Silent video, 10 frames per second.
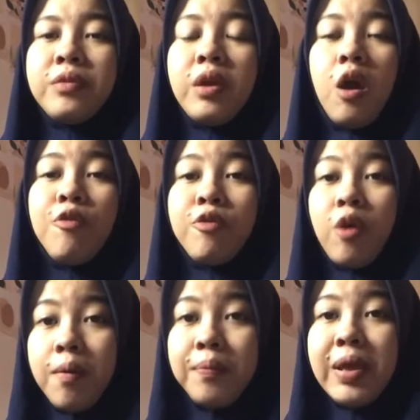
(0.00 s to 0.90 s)
of
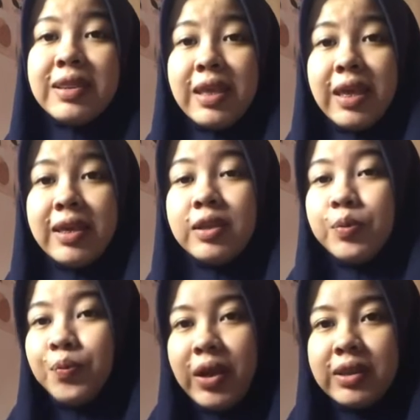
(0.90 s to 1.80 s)
completing the
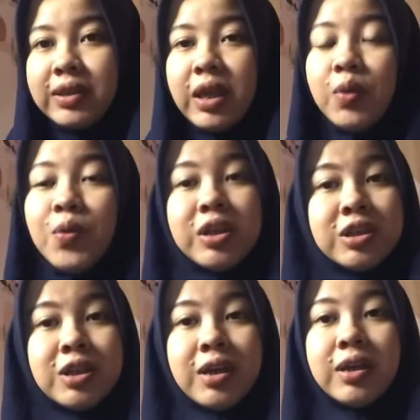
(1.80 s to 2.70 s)
practice
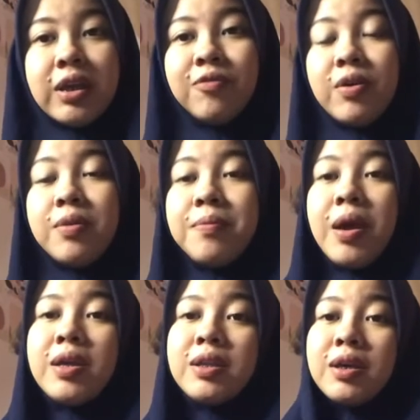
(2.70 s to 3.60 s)
question given
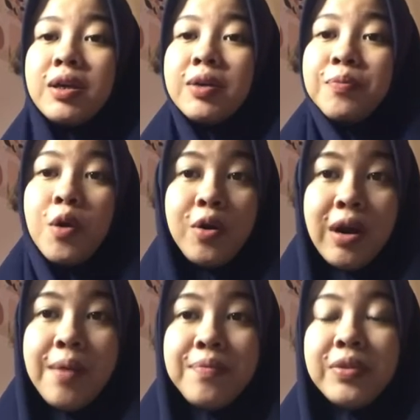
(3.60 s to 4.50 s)
by the
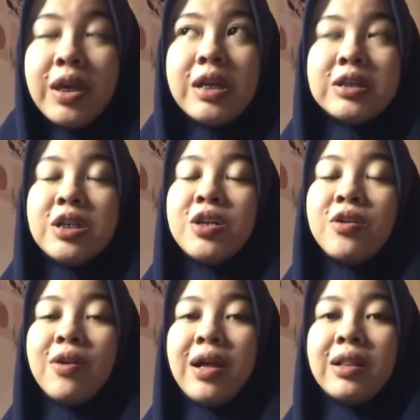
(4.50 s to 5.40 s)
program. In
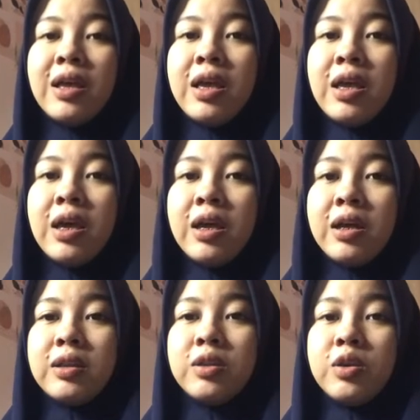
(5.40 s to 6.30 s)
general,
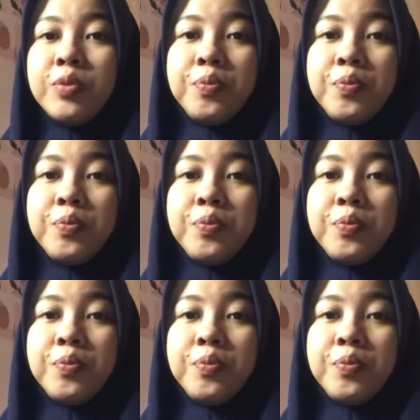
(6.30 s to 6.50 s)
the